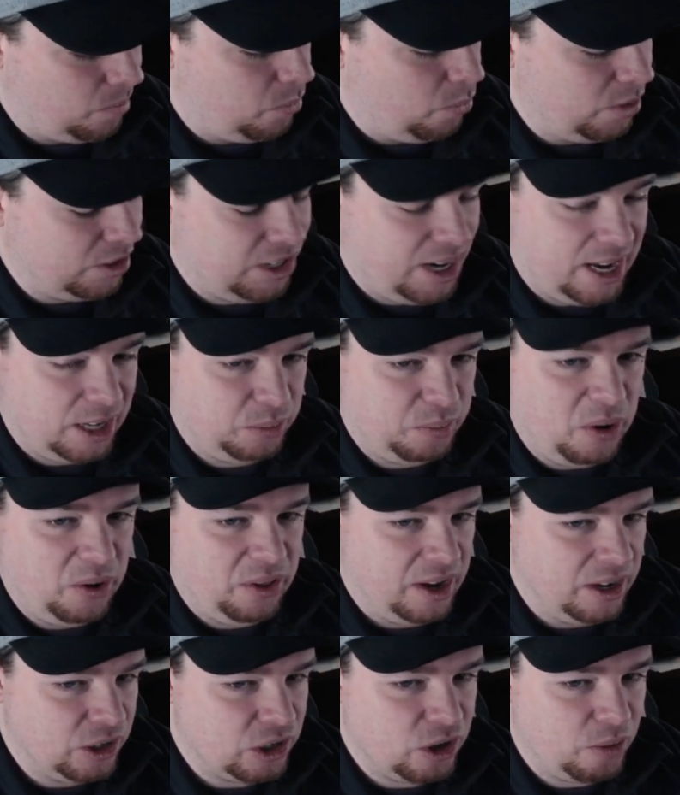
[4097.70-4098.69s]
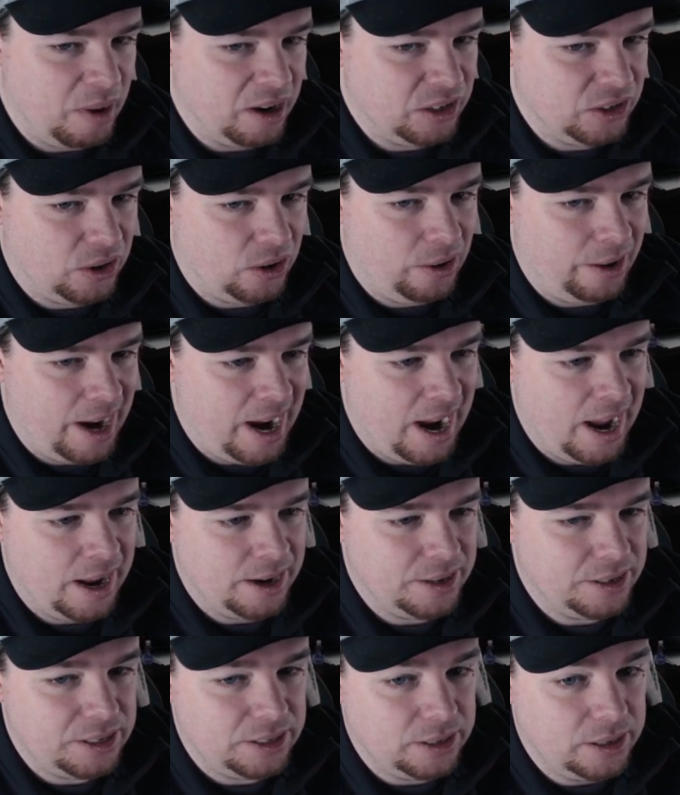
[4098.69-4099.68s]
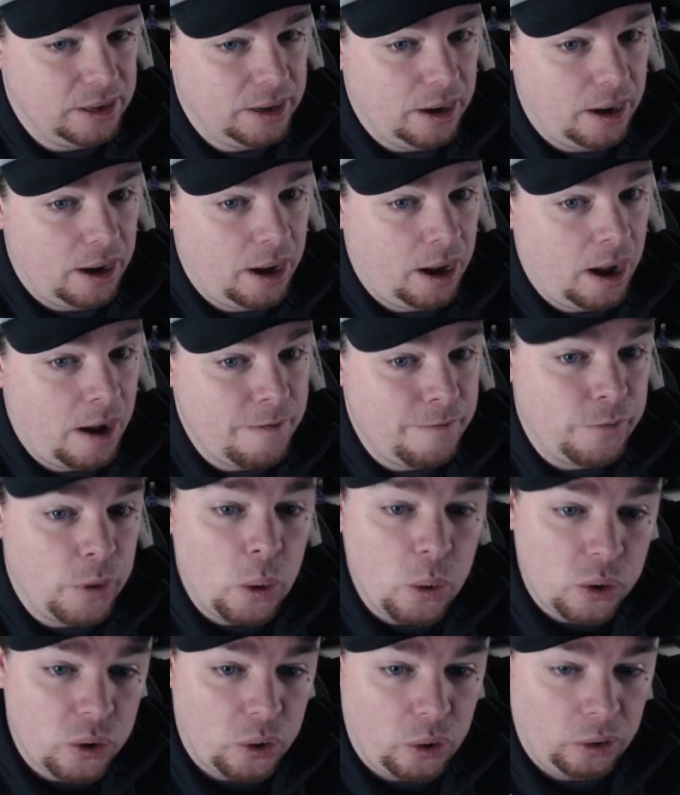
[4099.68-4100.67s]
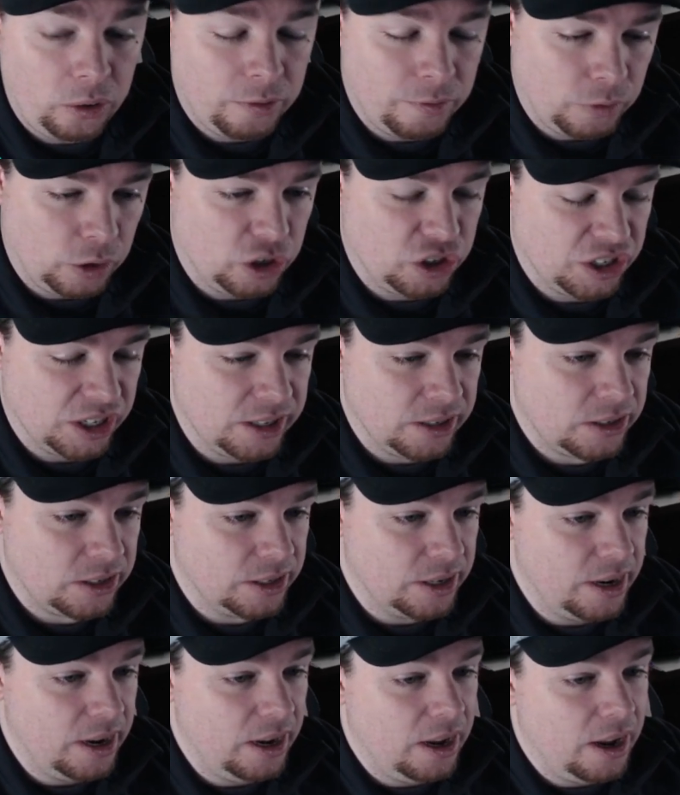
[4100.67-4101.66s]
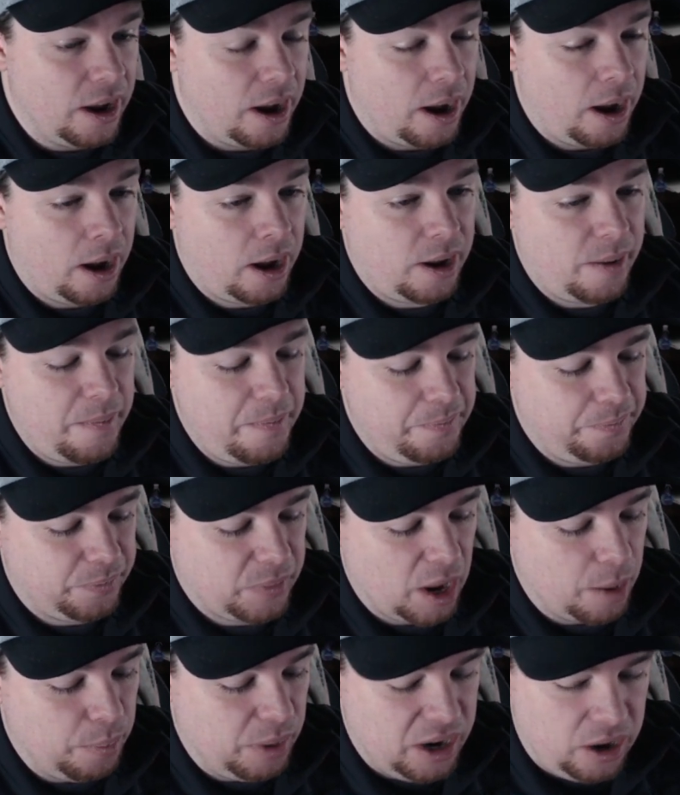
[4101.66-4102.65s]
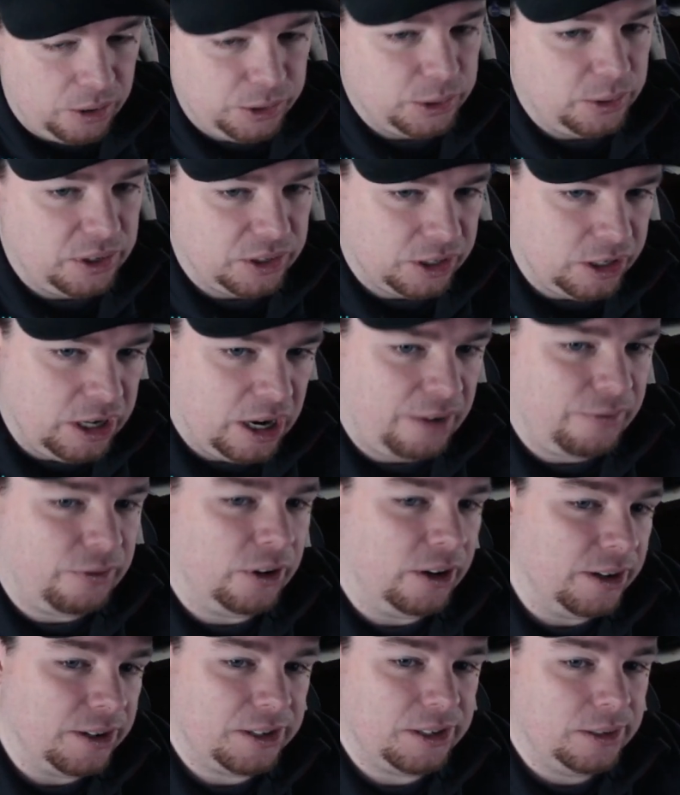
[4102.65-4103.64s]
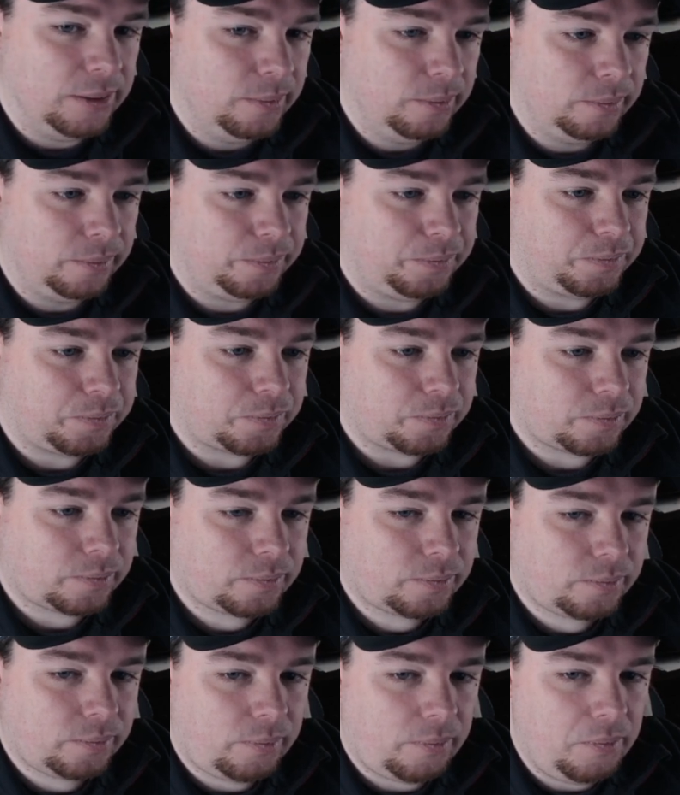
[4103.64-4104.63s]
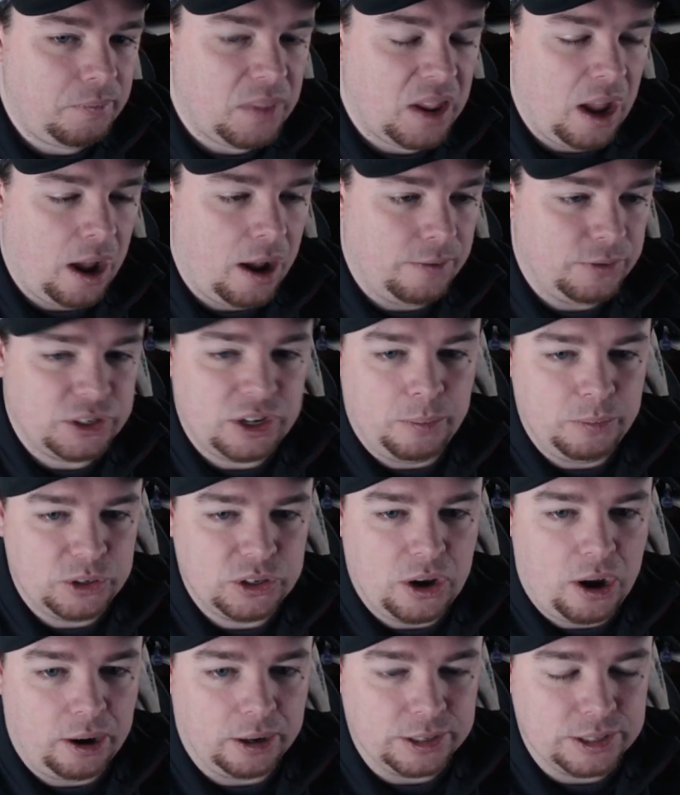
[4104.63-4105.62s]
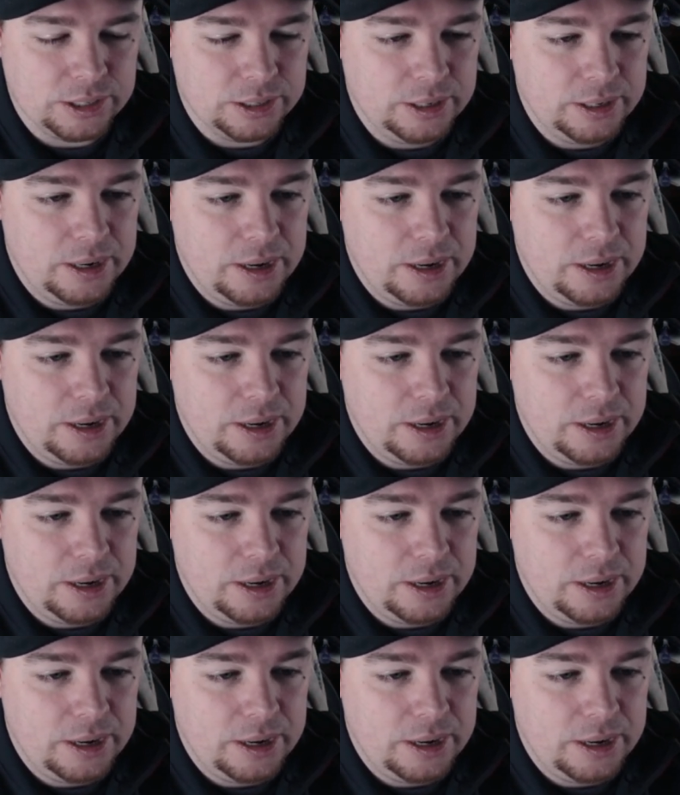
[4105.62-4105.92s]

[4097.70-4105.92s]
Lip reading: which has both instrumental and vocal versions. But he also does covers of some songs.